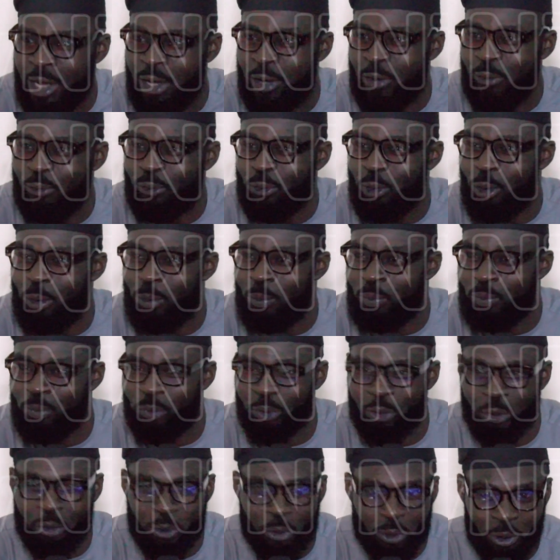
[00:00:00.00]
from,
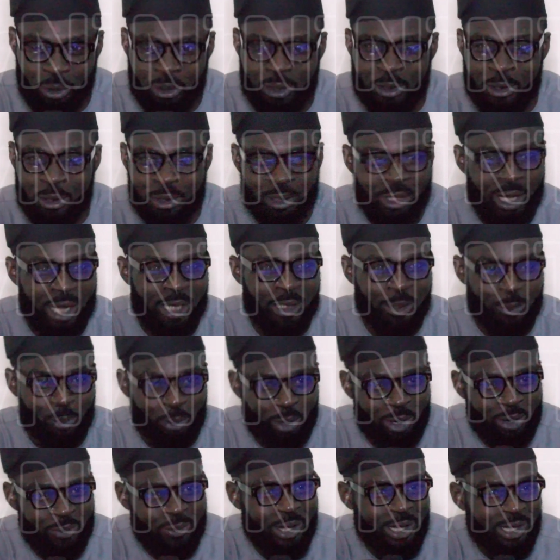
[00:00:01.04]
the society
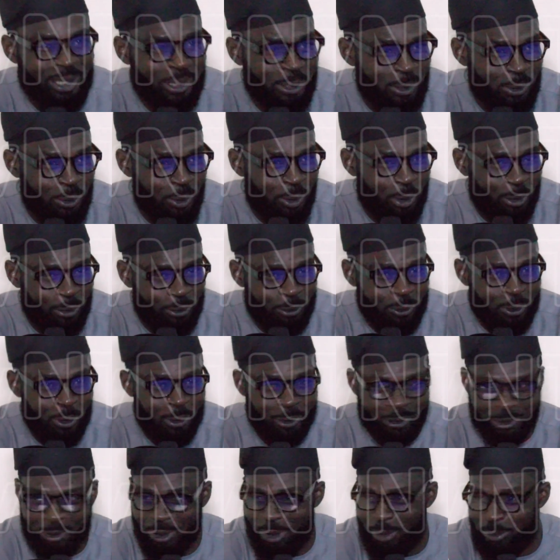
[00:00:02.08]
whenever issue of drugs
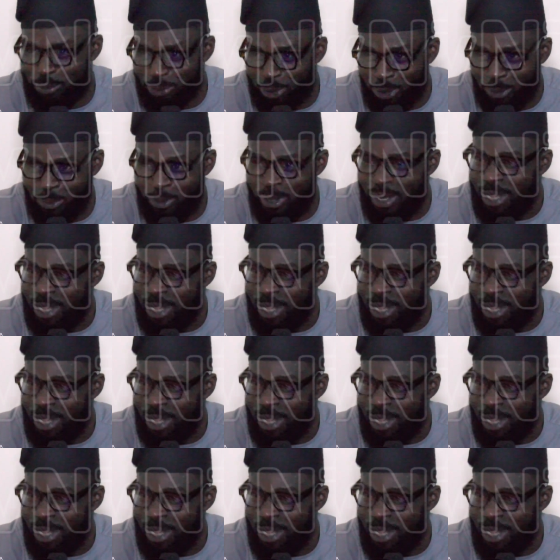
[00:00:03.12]
comes up.